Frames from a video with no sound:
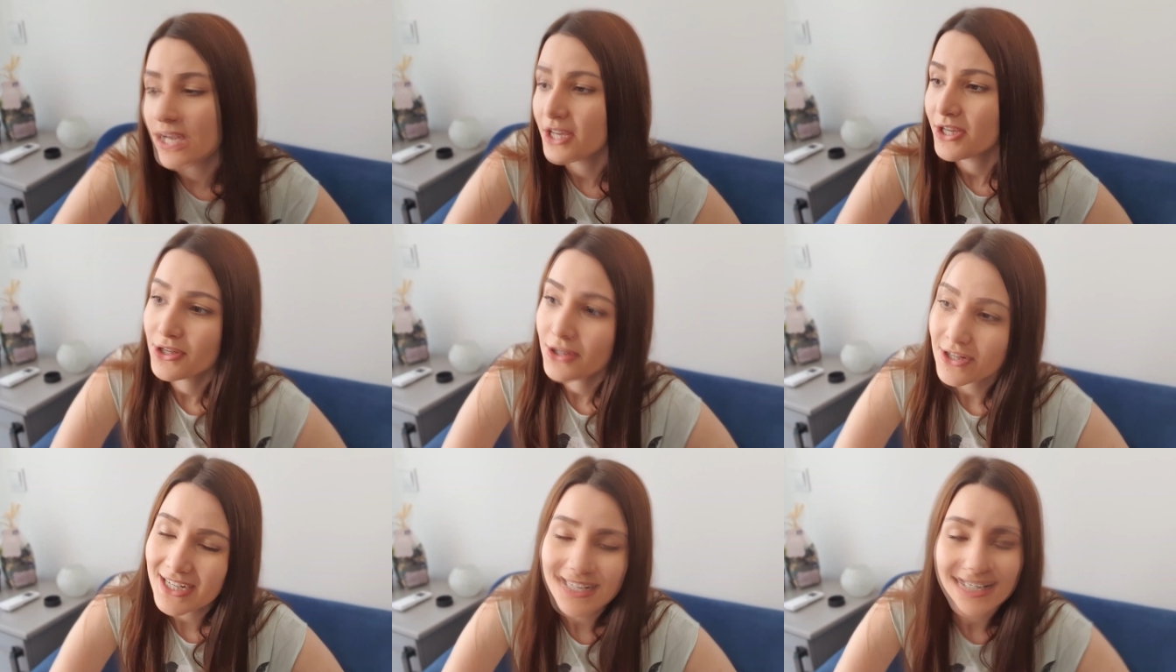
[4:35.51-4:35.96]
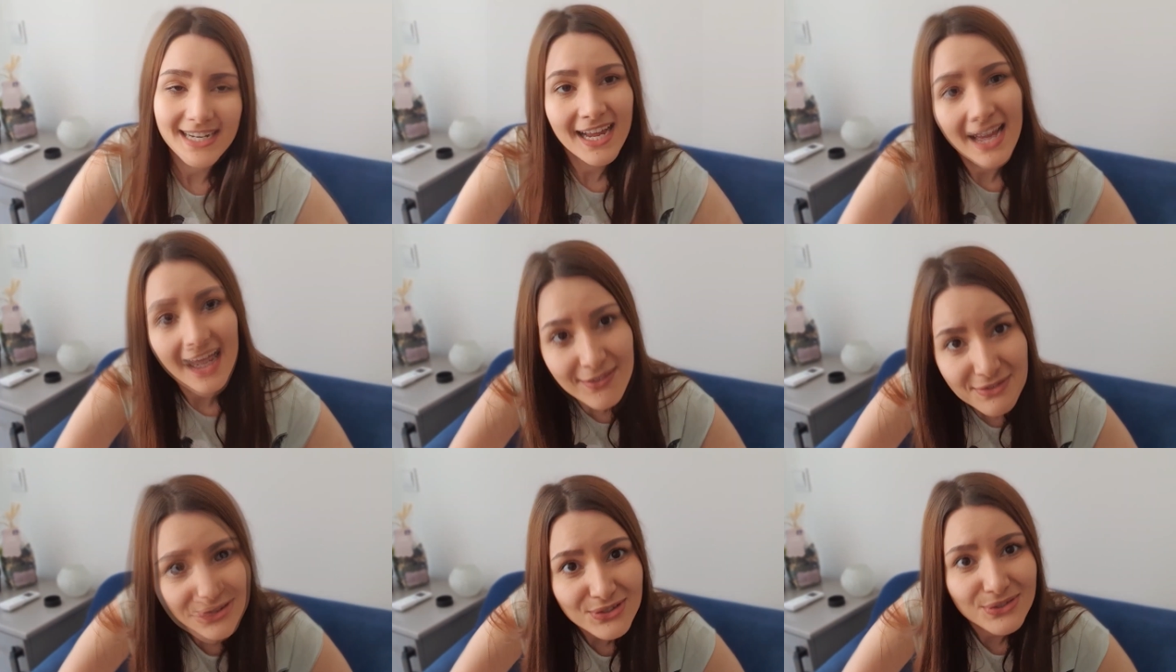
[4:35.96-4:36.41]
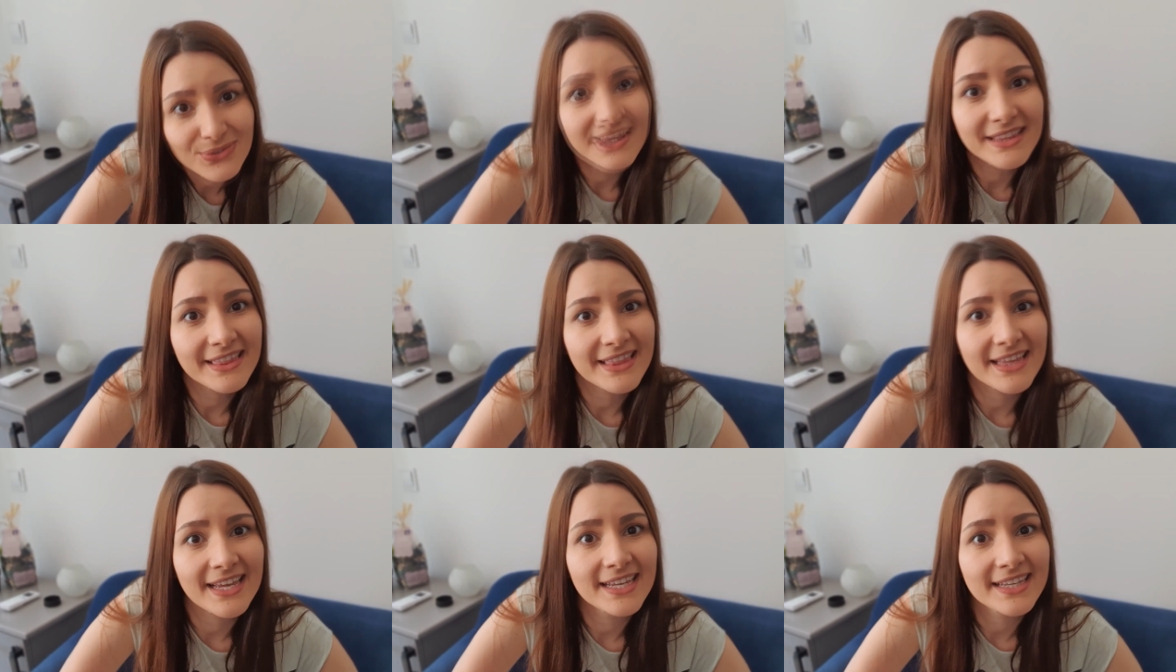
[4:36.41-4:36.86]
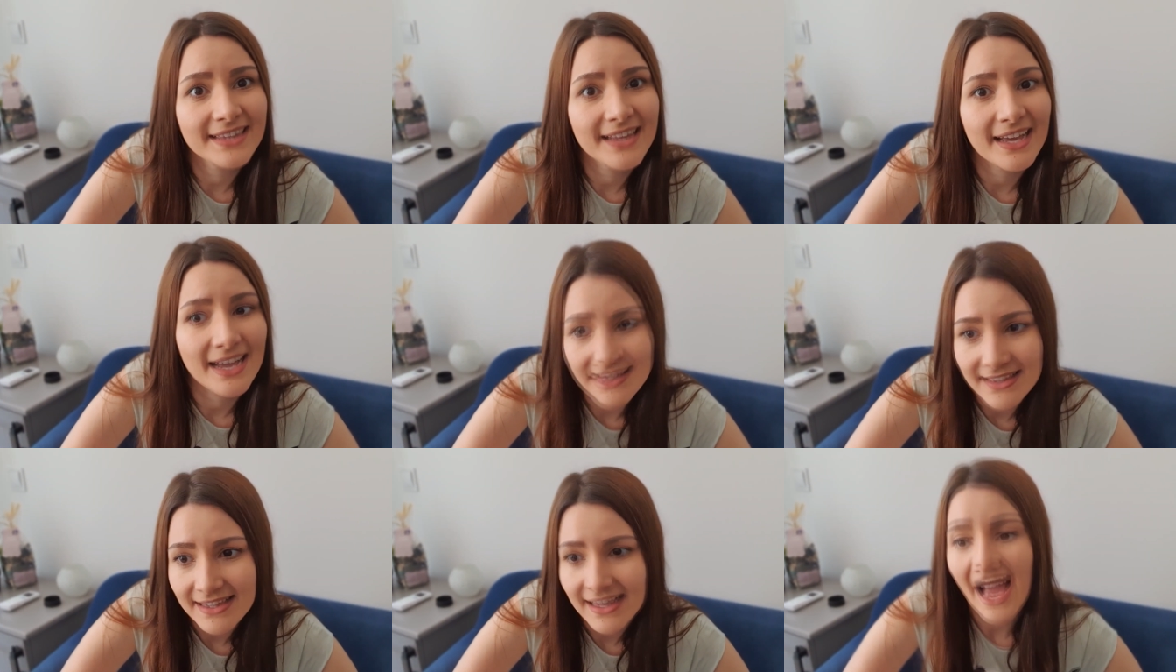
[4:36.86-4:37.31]
you're gonna have to rethink
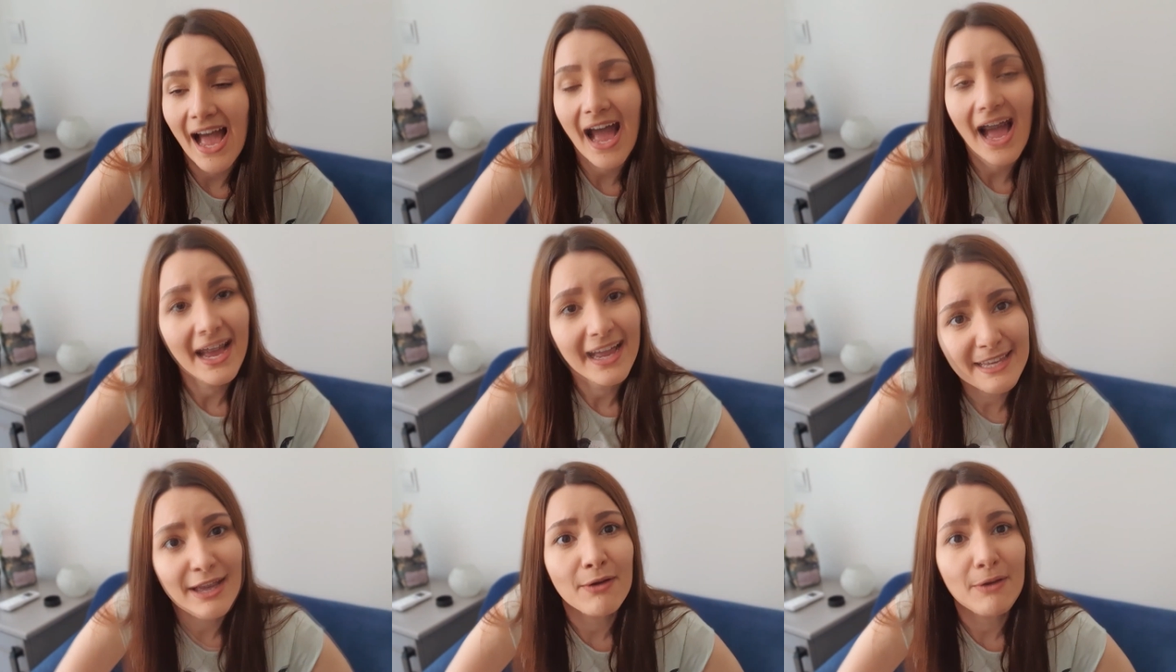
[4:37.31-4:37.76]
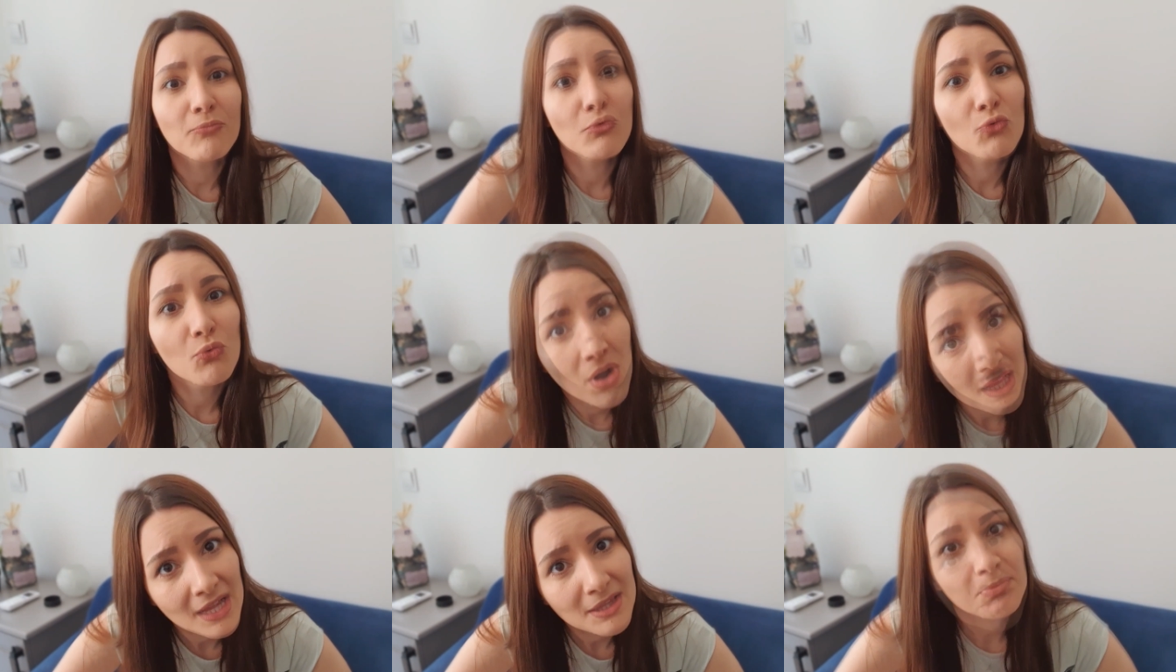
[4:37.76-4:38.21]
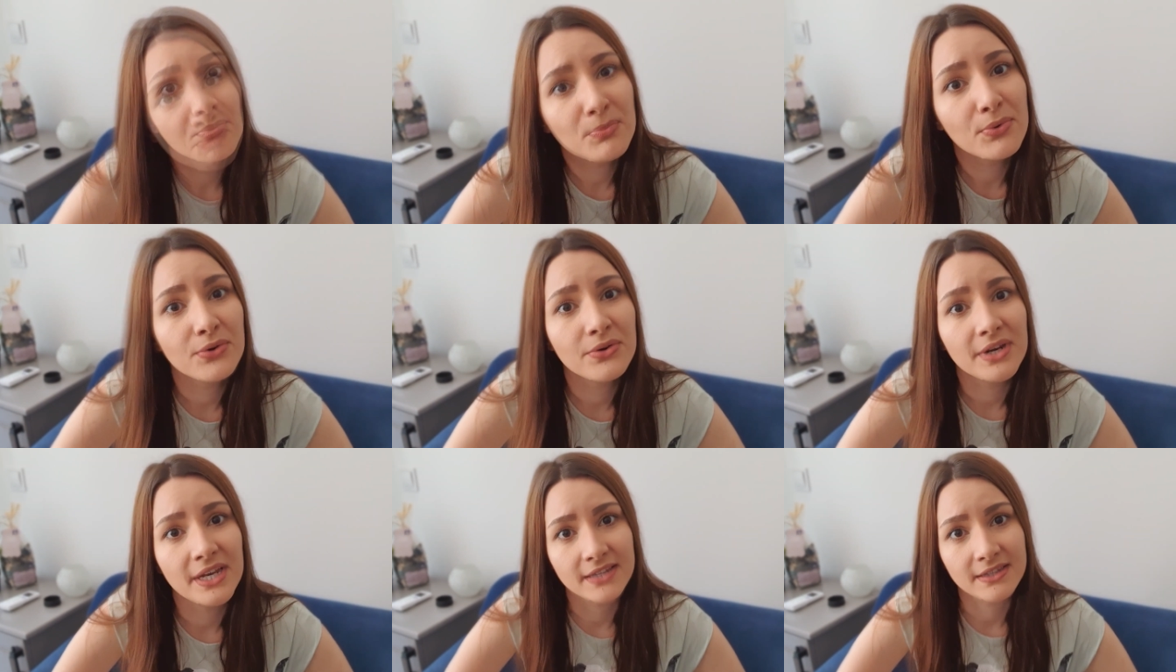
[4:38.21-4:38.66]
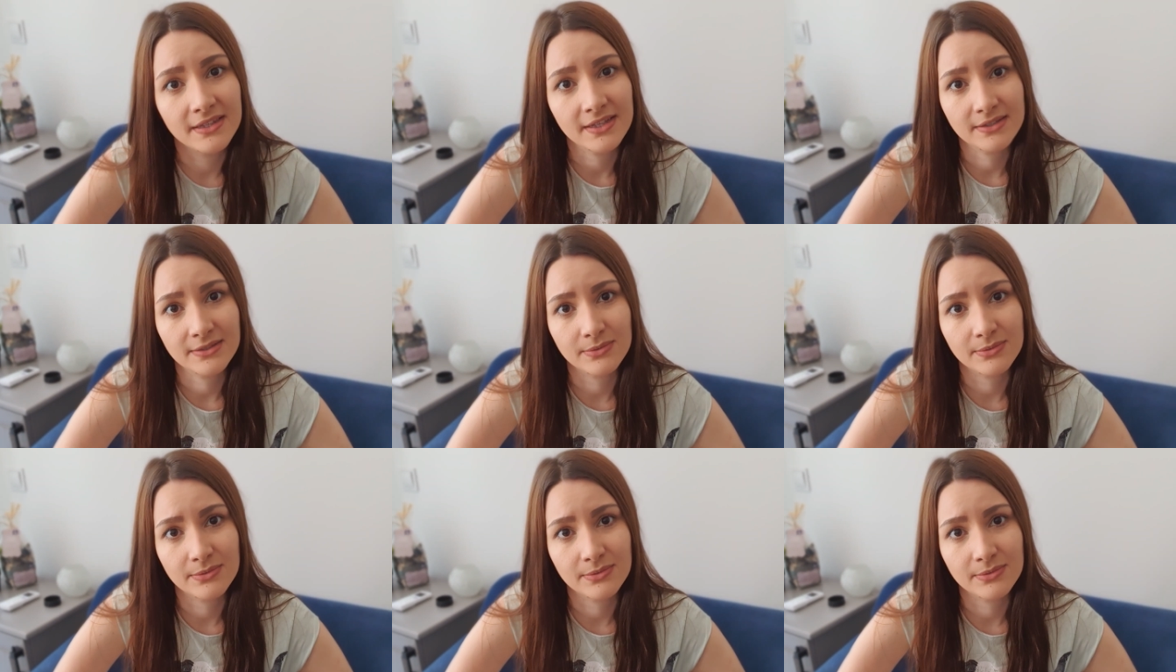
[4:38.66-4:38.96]
that. I am one booting this